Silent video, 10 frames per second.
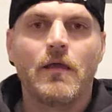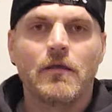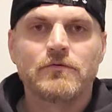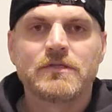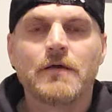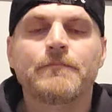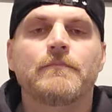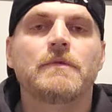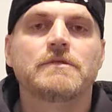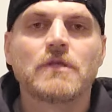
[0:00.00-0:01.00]
Hey, what's
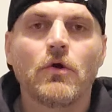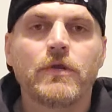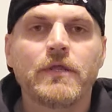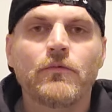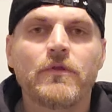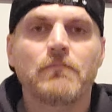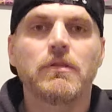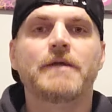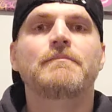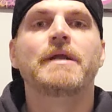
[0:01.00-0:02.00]
up? It's Cody with
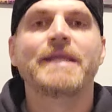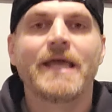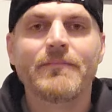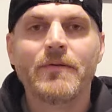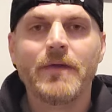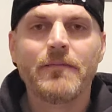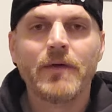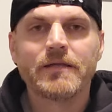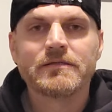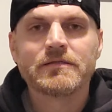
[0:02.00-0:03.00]
Blood Money MMA
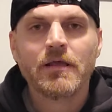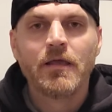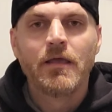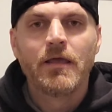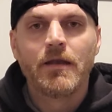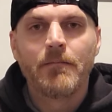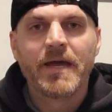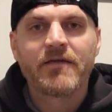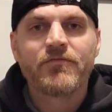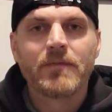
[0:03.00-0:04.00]
Bets, and I'm
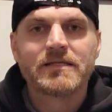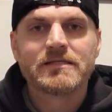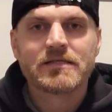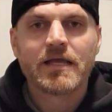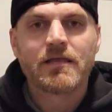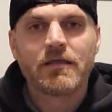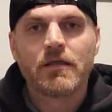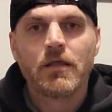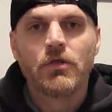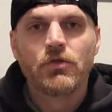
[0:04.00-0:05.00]
back for my second
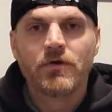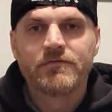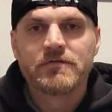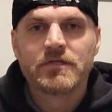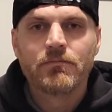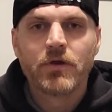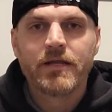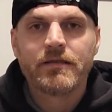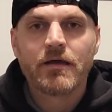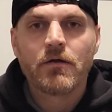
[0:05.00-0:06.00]
UFC
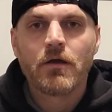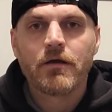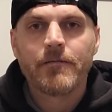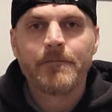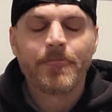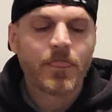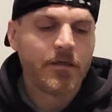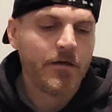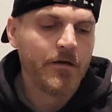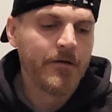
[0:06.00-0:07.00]
breakdown card.
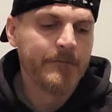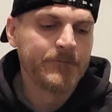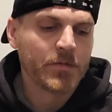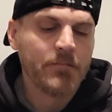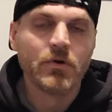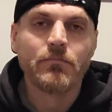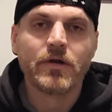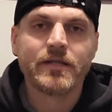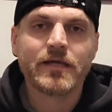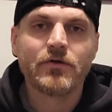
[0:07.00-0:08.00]
Um, I'm going to
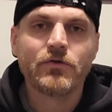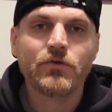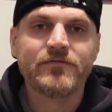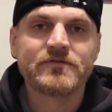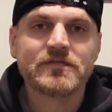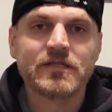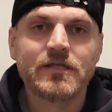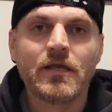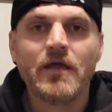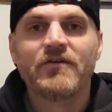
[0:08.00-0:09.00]
break down
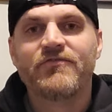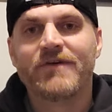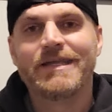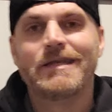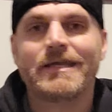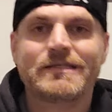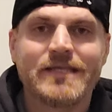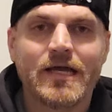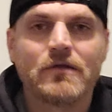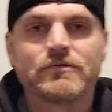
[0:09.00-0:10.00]
UFC Fight Night
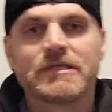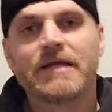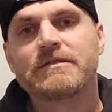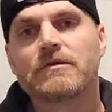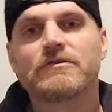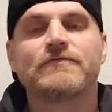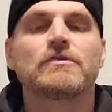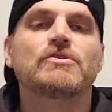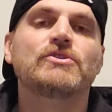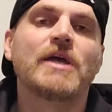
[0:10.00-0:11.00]
Thiago Santos
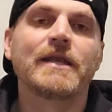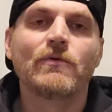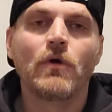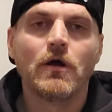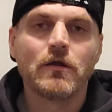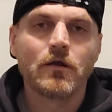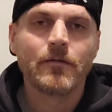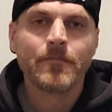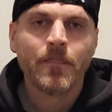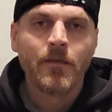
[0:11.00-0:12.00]
versus Johnny Walker.